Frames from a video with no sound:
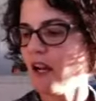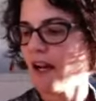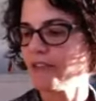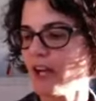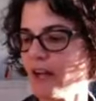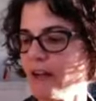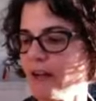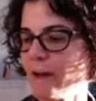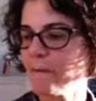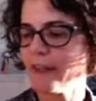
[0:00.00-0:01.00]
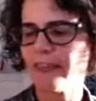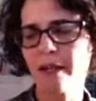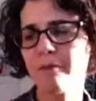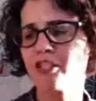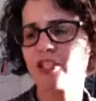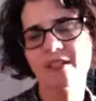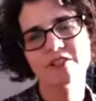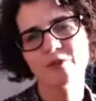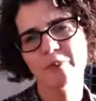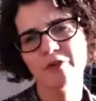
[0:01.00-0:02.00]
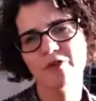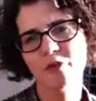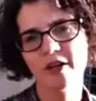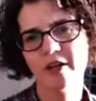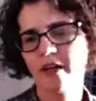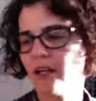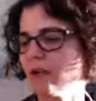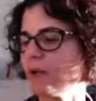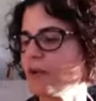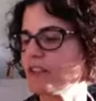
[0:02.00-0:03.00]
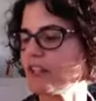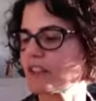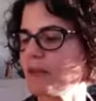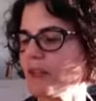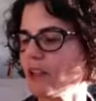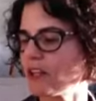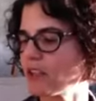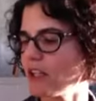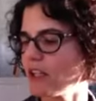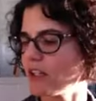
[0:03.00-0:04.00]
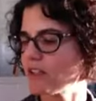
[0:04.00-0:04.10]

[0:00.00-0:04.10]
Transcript: I've got, I think I mentioned this one before when we talked about On Guard.